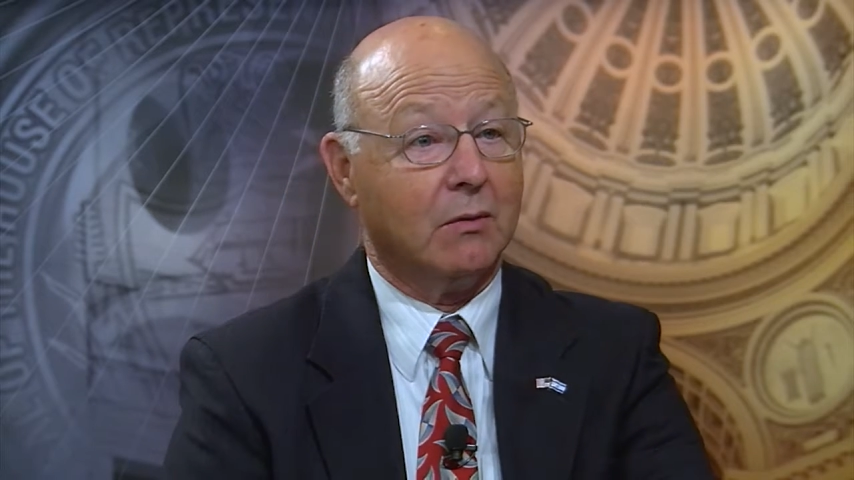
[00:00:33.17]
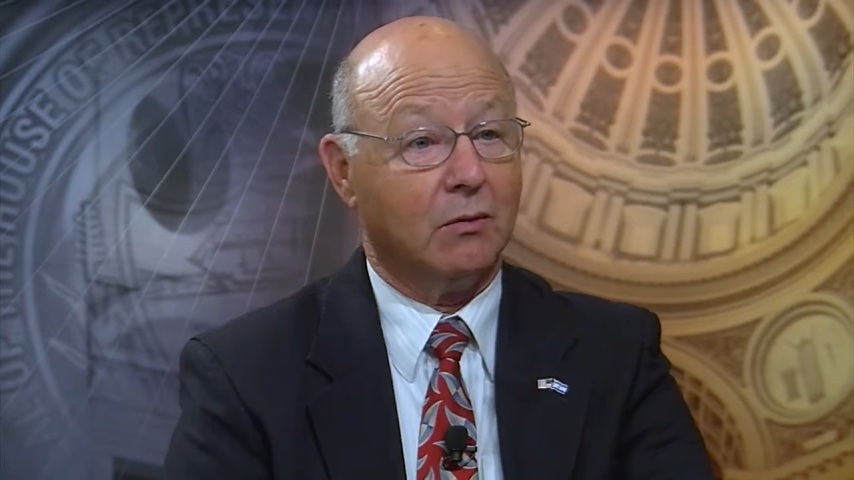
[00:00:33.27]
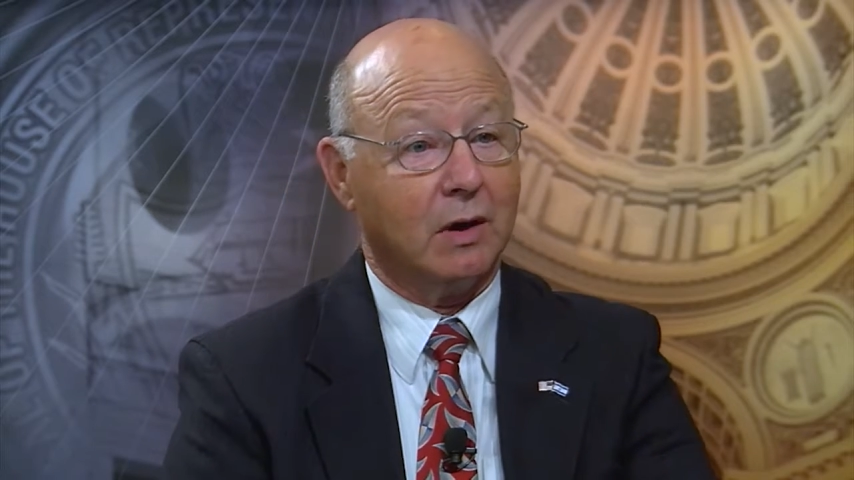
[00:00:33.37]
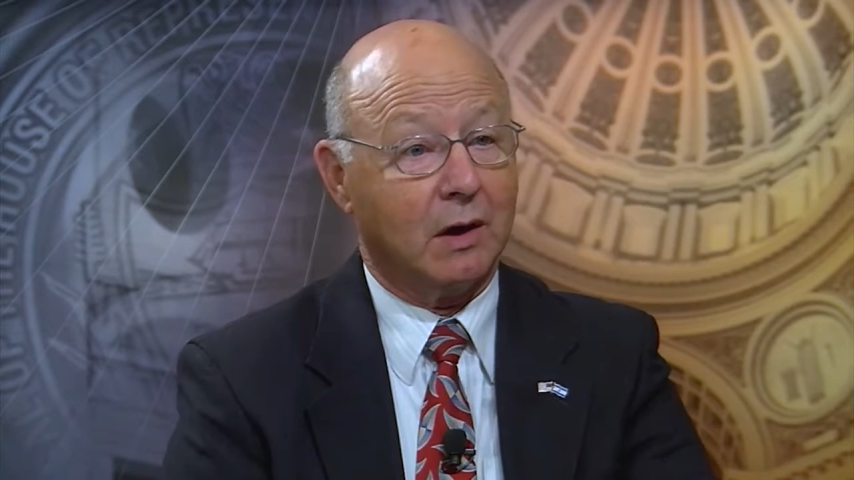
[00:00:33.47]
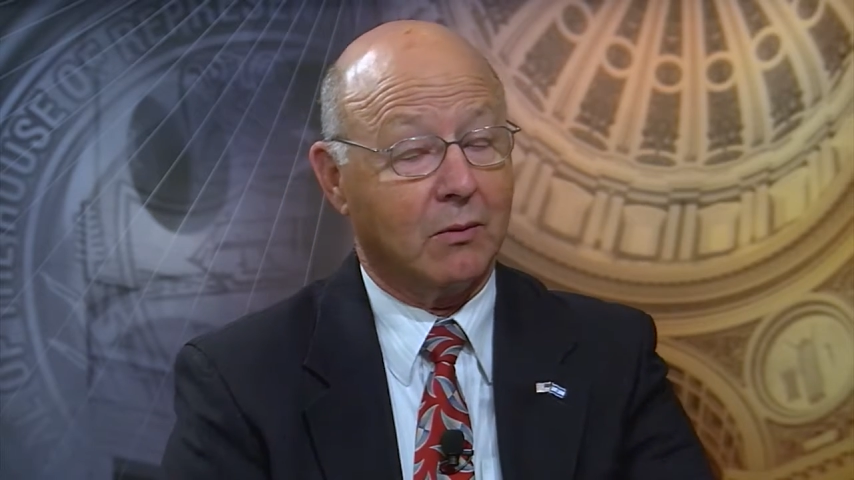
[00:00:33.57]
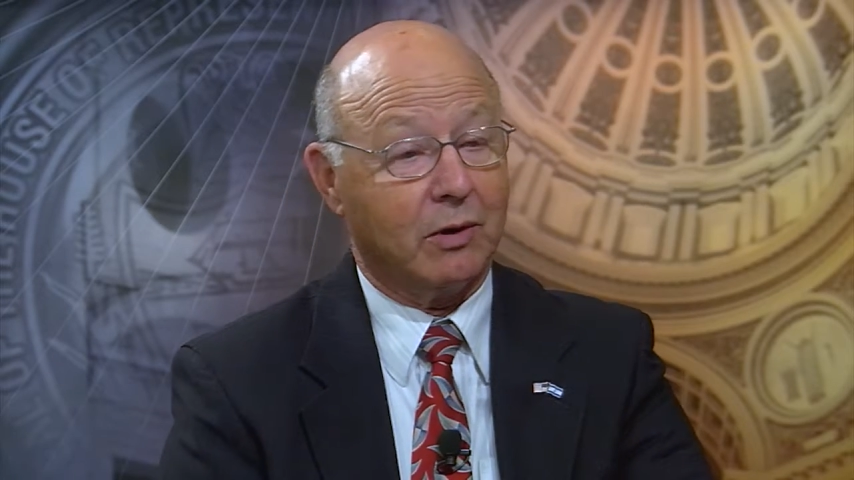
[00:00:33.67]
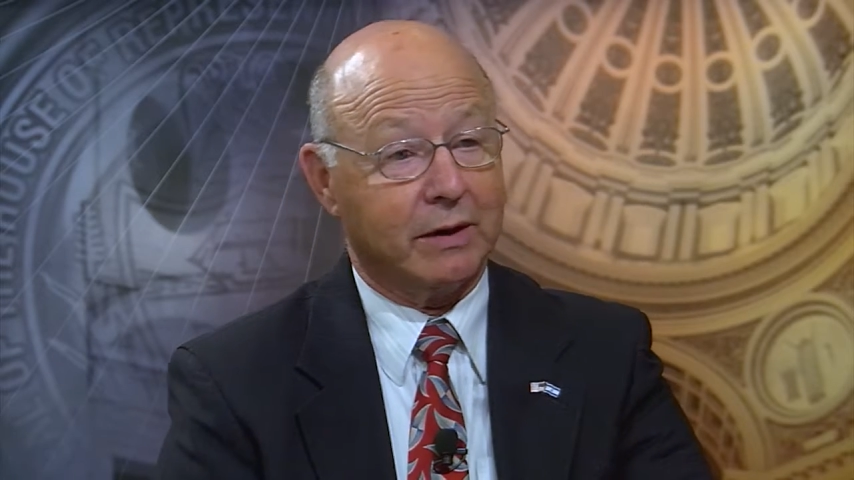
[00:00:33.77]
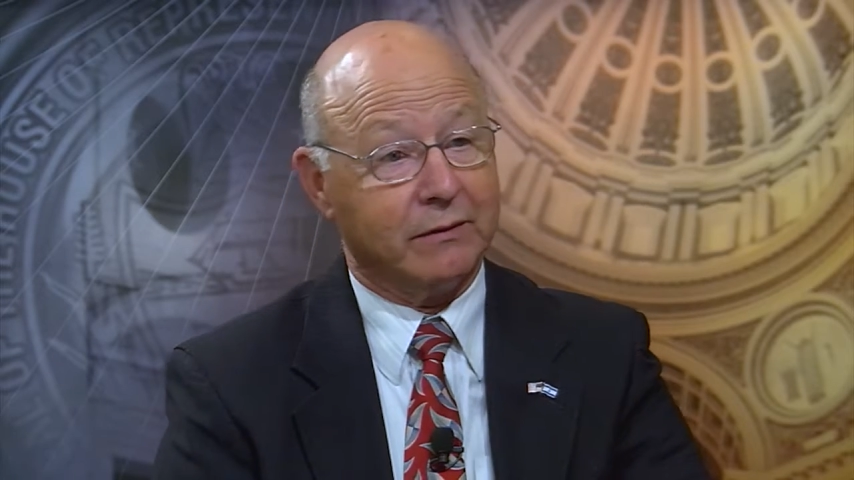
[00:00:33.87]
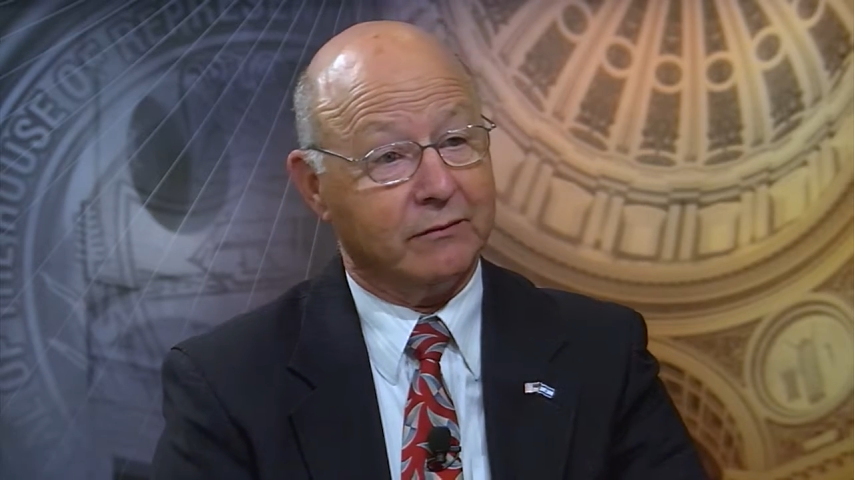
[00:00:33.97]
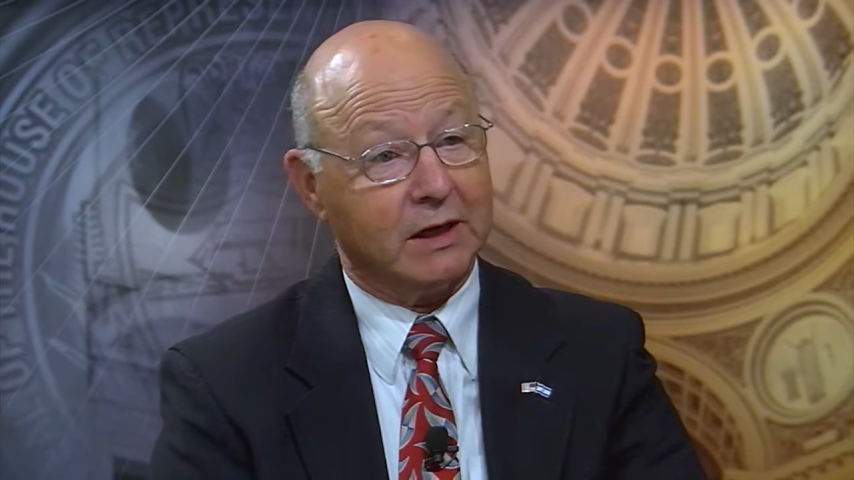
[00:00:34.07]
where I
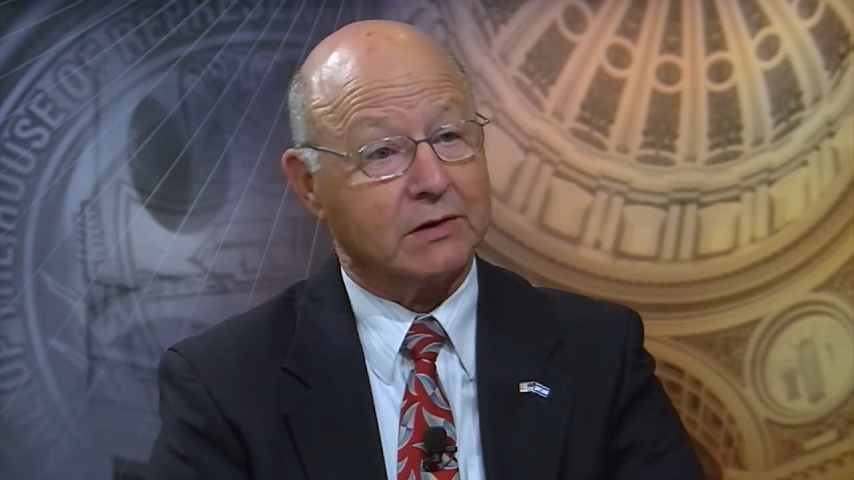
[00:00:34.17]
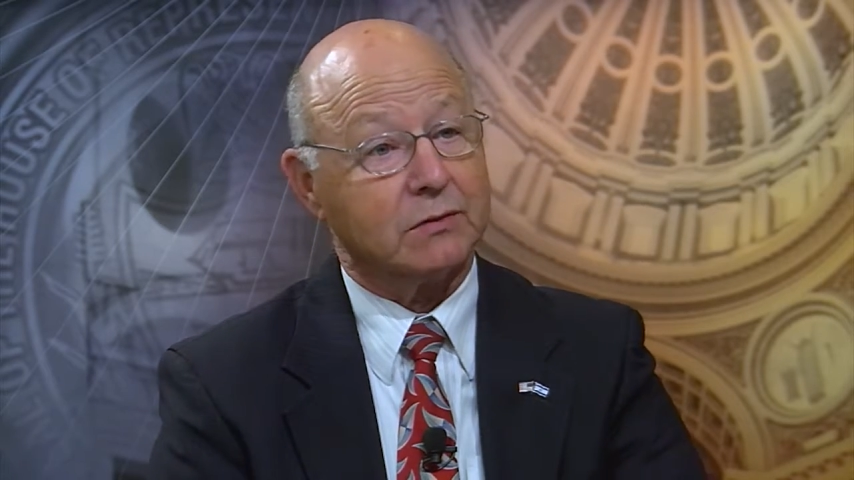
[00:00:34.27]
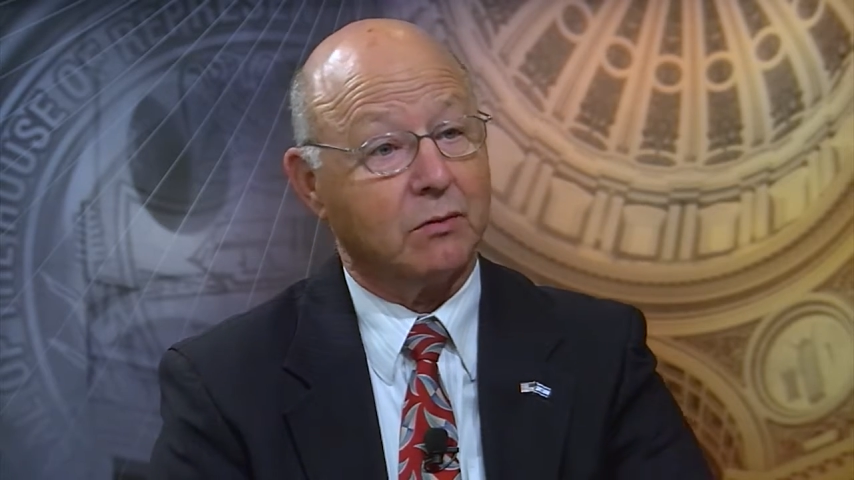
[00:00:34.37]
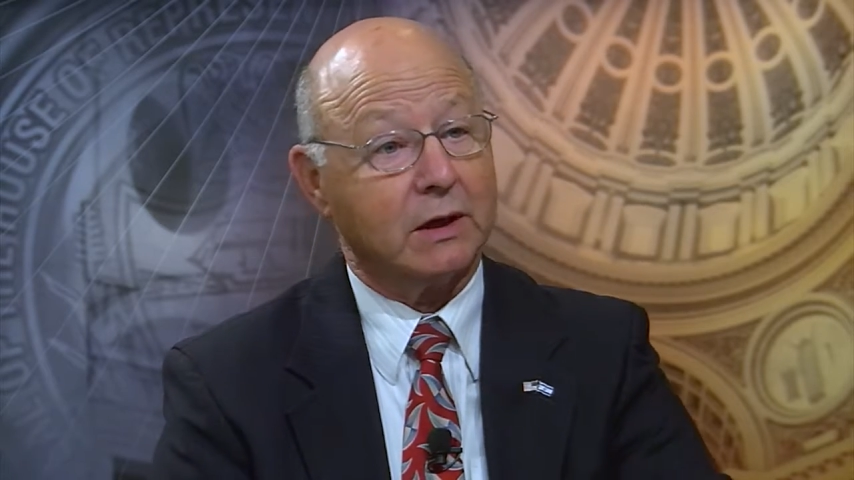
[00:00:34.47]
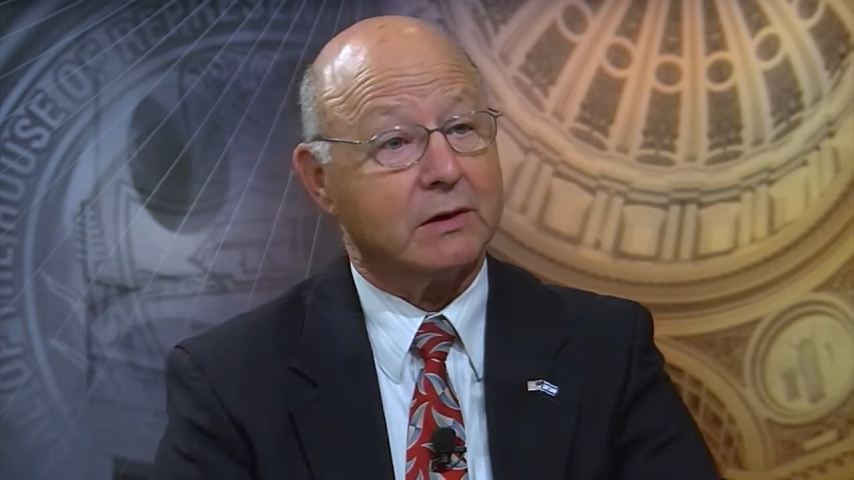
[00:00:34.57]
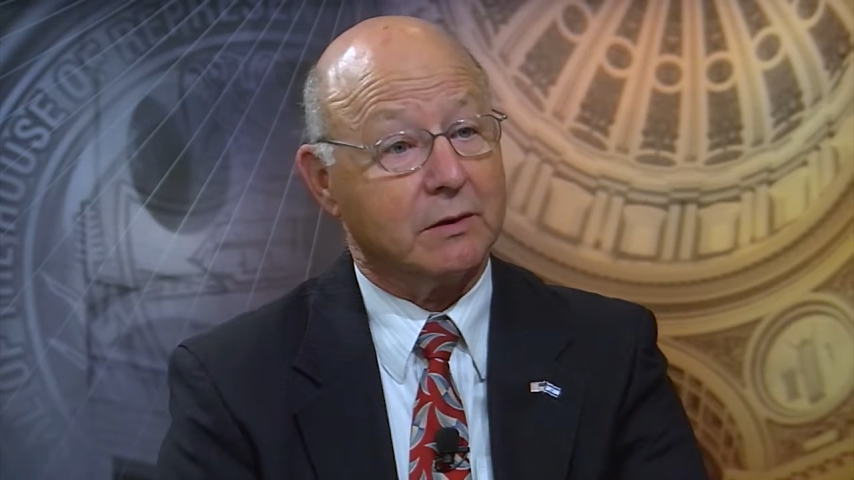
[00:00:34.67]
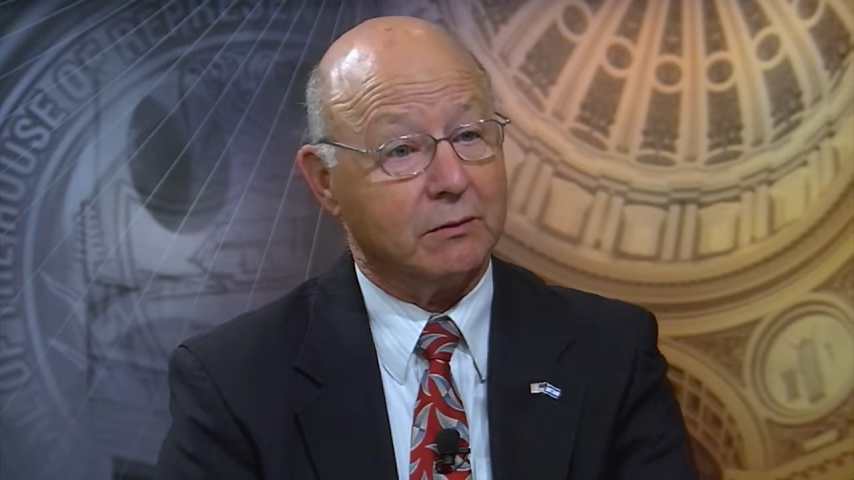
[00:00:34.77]
want to invest, what